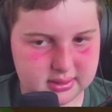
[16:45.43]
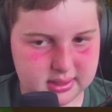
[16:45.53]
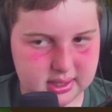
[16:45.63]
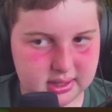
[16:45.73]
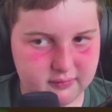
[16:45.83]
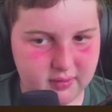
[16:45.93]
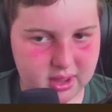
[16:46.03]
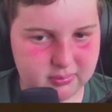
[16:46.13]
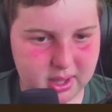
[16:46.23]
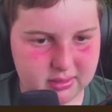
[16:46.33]
in the
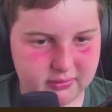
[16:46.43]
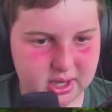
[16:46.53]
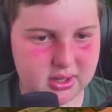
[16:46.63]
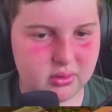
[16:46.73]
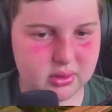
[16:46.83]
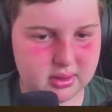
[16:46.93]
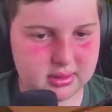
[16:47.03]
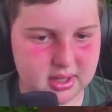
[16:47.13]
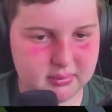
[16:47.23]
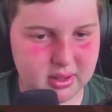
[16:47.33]
fast pass line or the standby